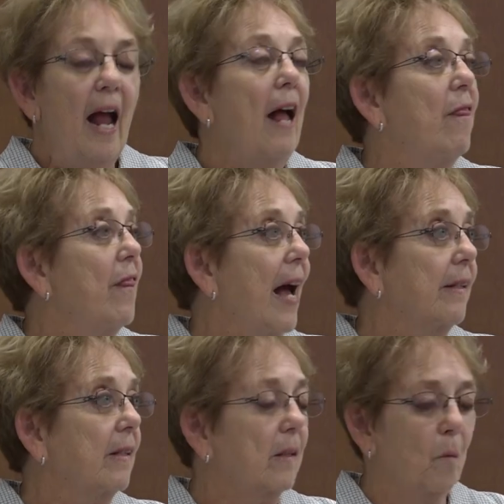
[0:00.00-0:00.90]
and
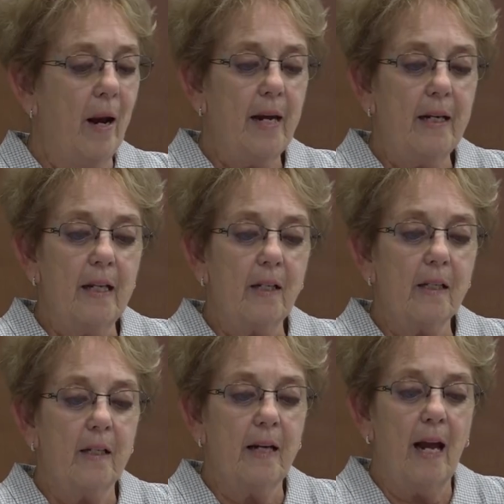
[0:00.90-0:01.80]
that's the way it is
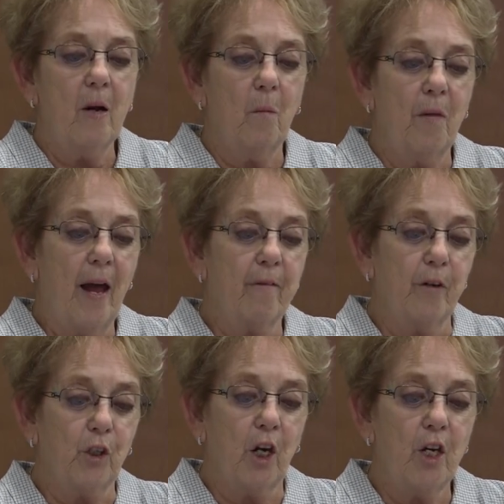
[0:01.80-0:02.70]
today with our
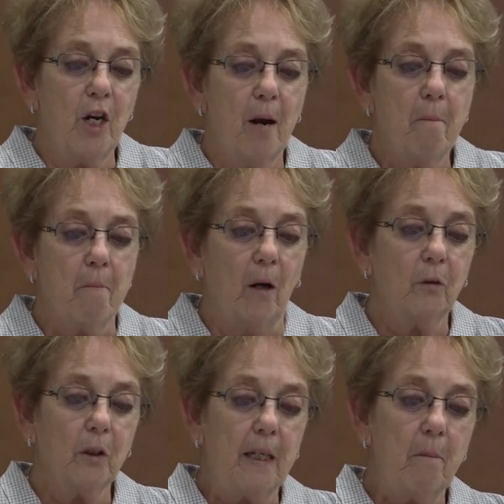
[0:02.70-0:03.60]
Virginia
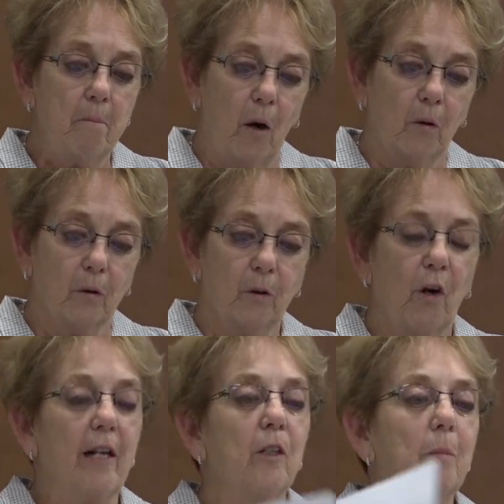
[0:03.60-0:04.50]
multimodal
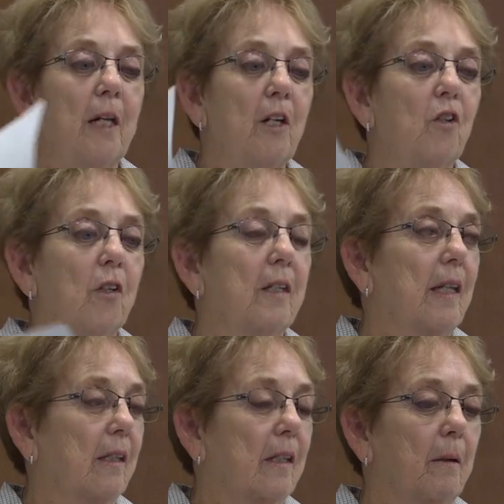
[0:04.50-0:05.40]
transportation
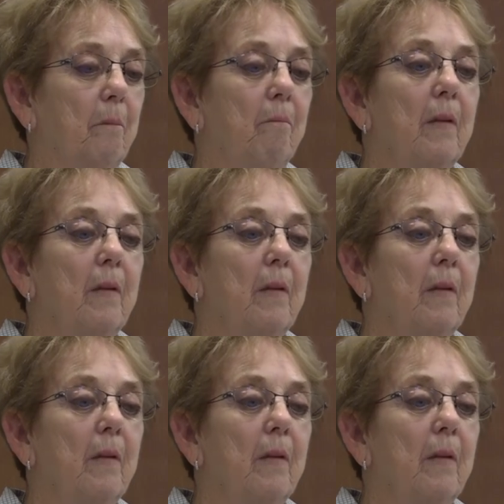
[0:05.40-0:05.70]
system.